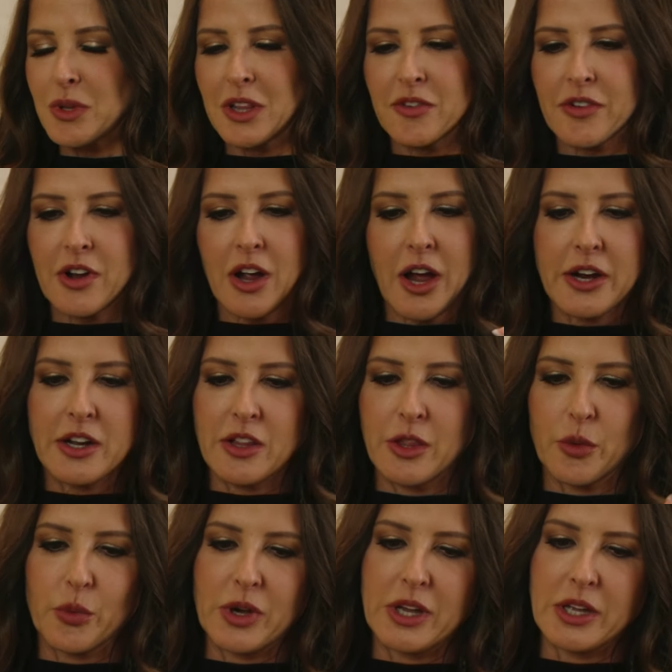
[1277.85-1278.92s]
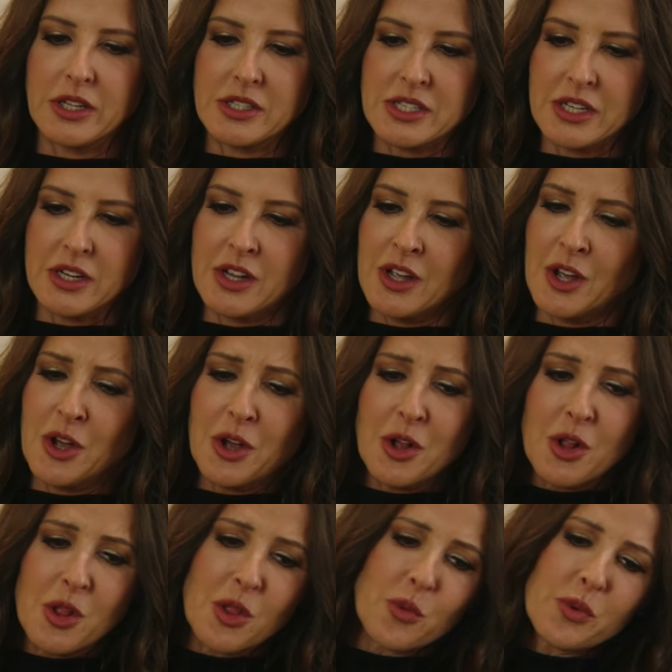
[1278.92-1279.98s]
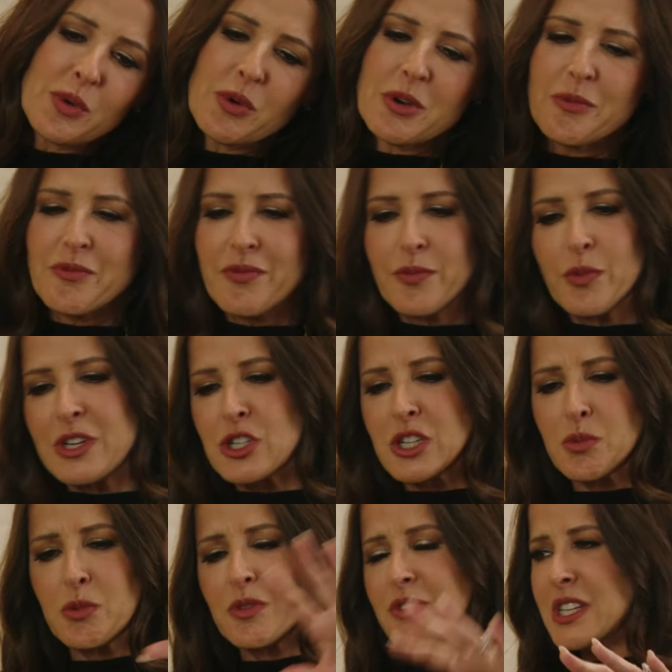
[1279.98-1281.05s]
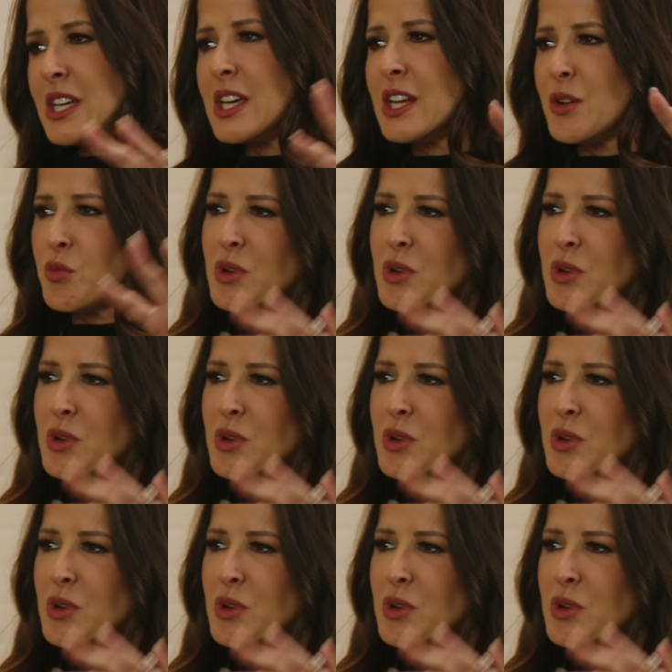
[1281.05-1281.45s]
We live kind of in the woods, and we just moved in,